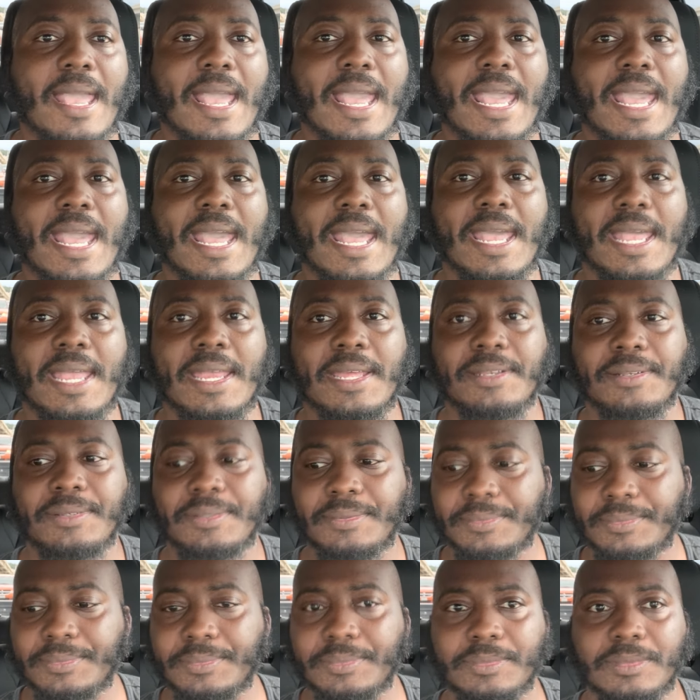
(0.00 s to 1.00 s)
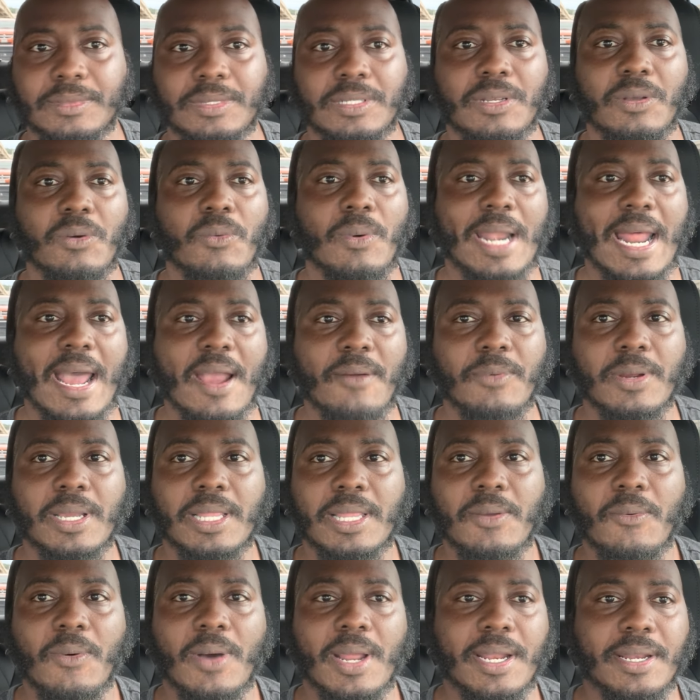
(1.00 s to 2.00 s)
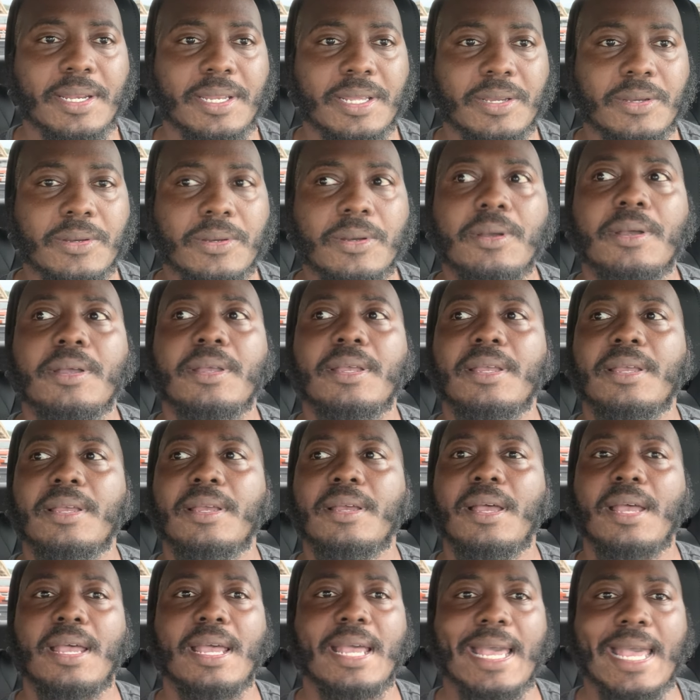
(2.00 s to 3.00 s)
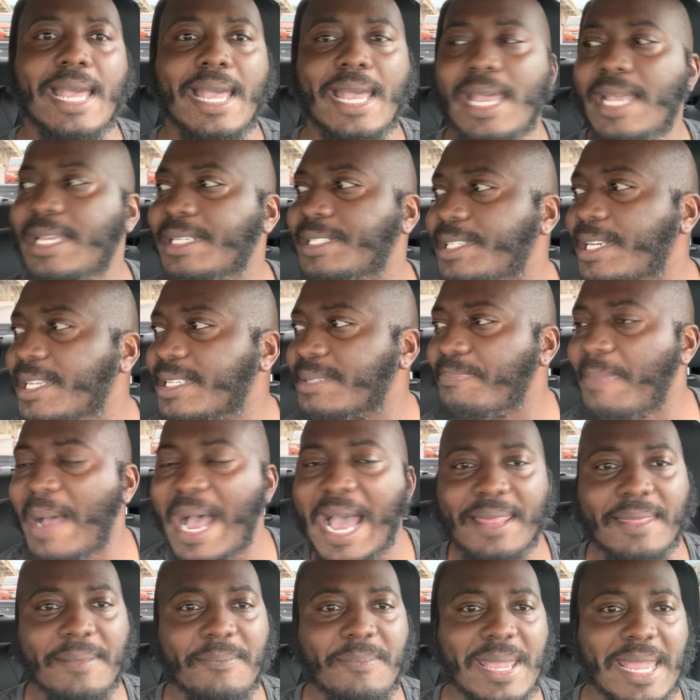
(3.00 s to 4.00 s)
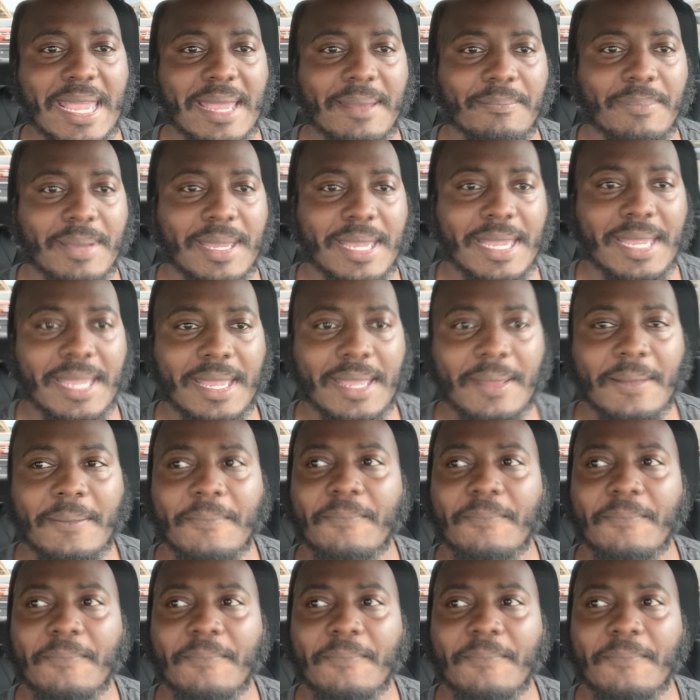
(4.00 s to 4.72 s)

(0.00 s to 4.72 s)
and what I really want to do is just buy the BNB